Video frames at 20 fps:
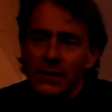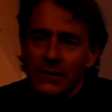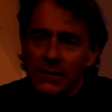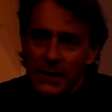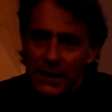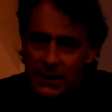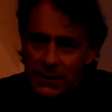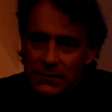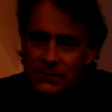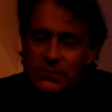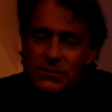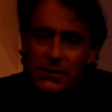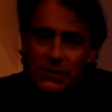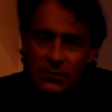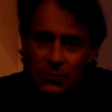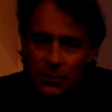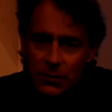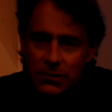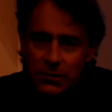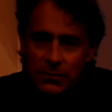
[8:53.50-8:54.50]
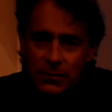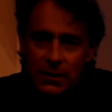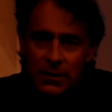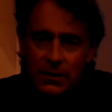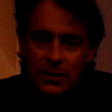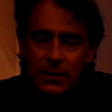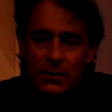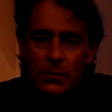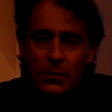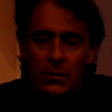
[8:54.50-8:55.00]
Natives in North
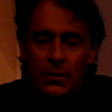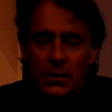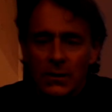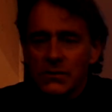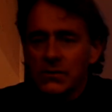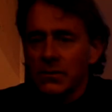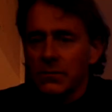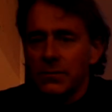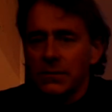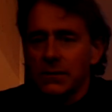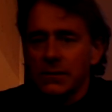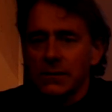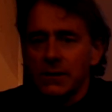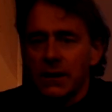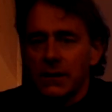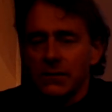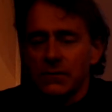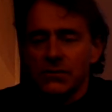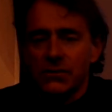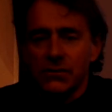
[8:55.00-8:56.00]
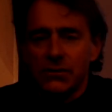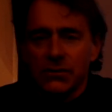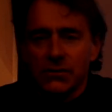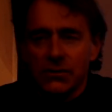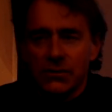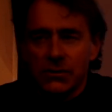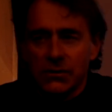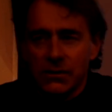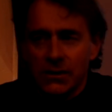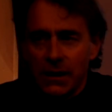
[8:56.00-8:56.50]
America will also build kind of
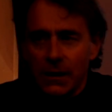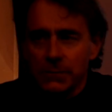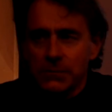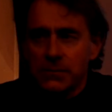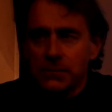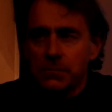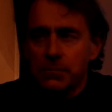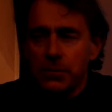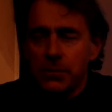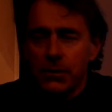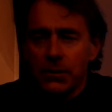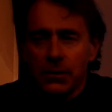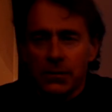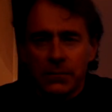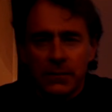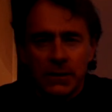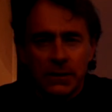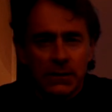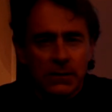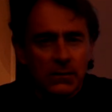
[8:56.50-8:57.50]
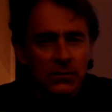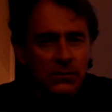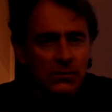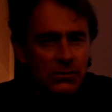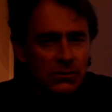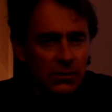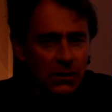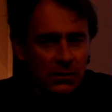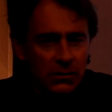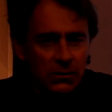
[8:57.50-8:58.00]
stepped pyramidal
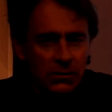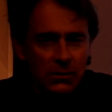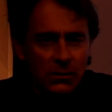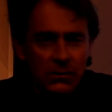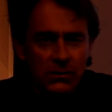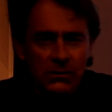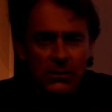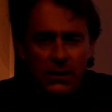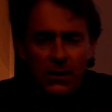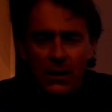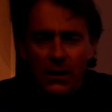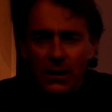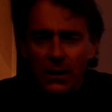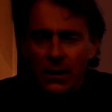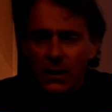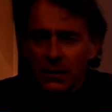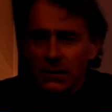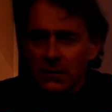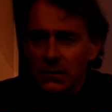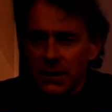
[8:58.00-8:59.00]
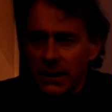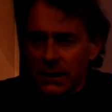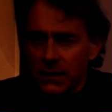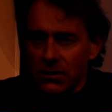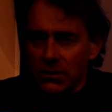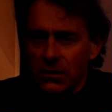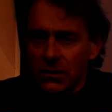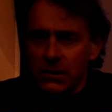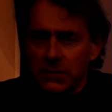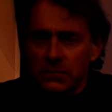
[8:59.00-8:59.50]
structures
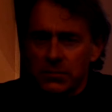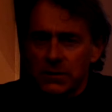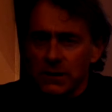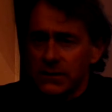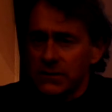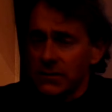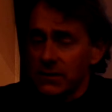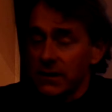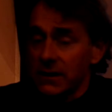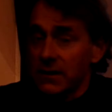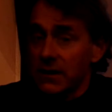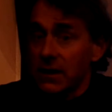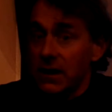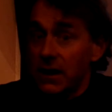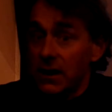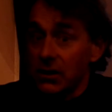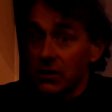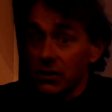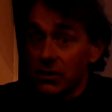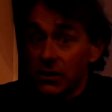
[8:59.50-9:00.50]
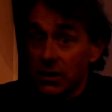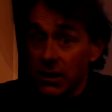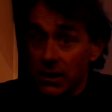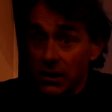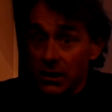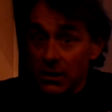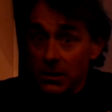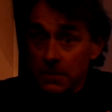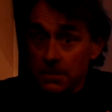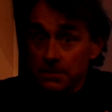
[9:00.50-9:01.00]
later in places like
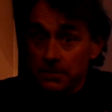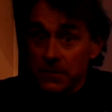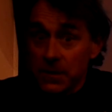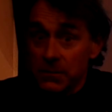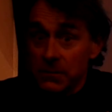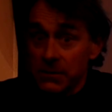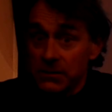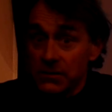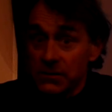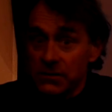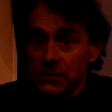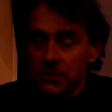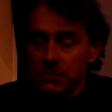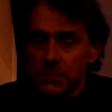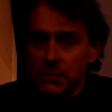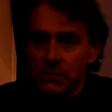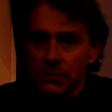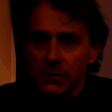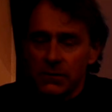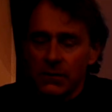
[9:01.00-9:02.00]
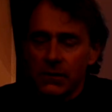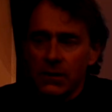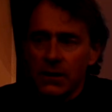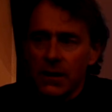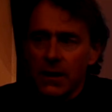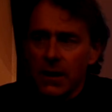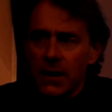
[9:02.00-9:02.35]
Kayakea, Mississippi River.